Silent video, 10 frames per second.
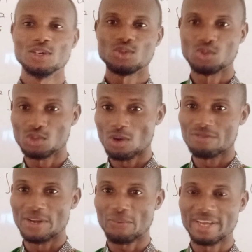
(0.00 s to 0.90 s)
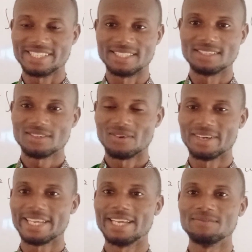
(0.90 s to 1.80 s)
to solve the question.
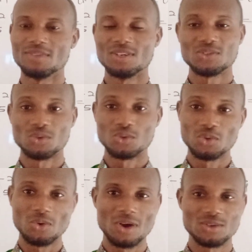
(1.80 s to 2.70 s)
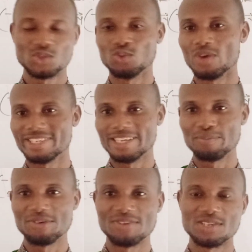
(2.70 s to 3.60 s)
Okay, so do all to watch the
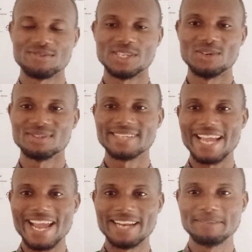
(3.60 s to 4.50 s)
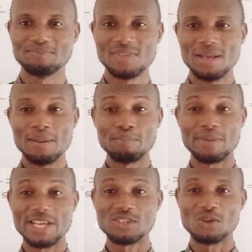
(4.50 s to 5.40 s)
previous videos, and
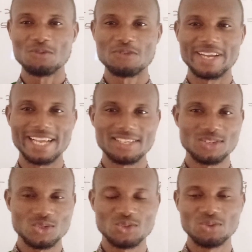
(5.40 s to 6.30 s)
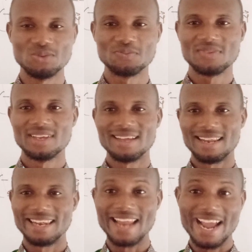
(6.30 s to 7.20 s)
please don't forget to
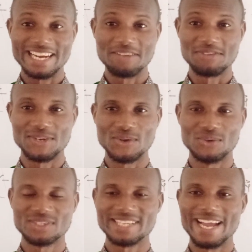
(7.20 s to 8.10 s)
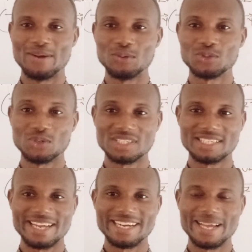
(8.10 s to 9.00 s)
like the videos and also
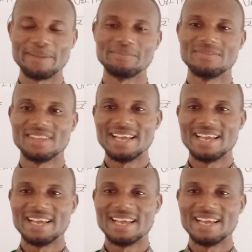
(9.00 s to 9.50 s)
share them